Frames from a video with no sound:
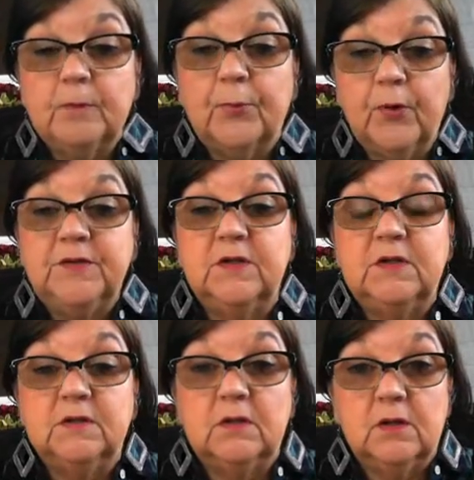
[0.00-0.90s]
print
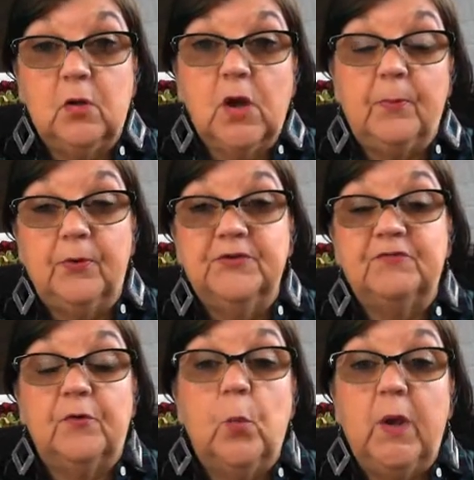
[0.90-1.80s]
it in a couple
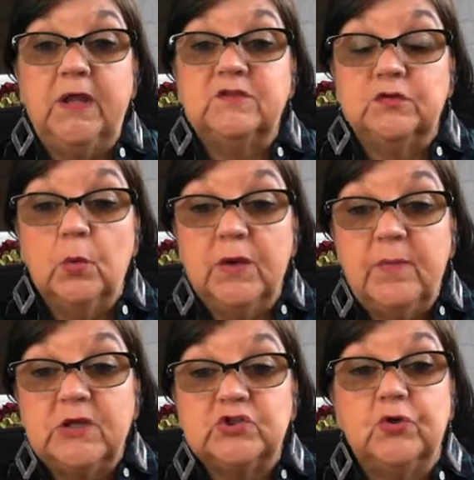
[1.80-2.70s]
different ways. So you want to
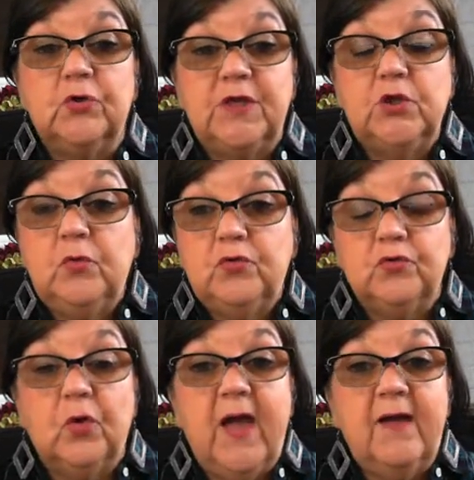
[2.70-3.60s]
make sure that you
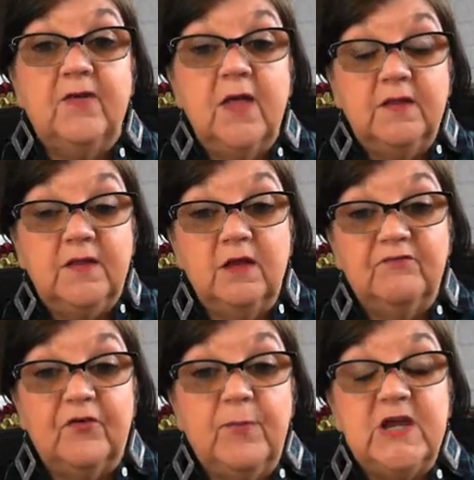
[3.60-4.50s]
do have the
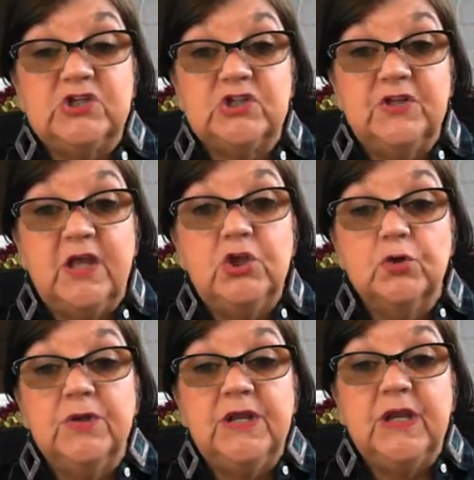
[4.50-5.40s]
information that
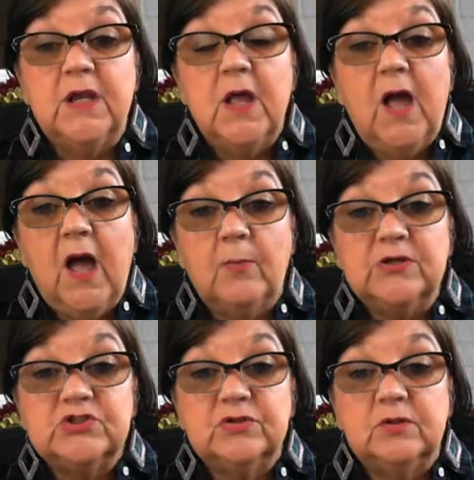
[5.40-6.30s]
you need, how
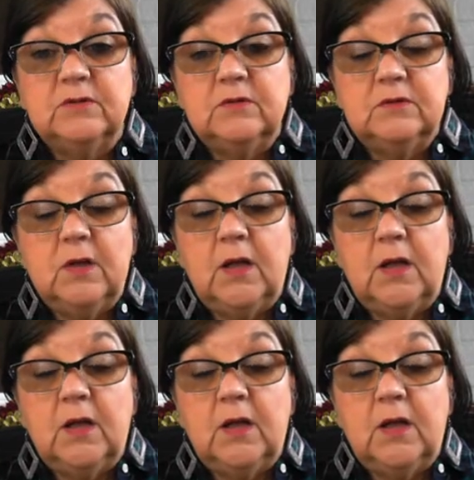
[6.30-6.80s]
much the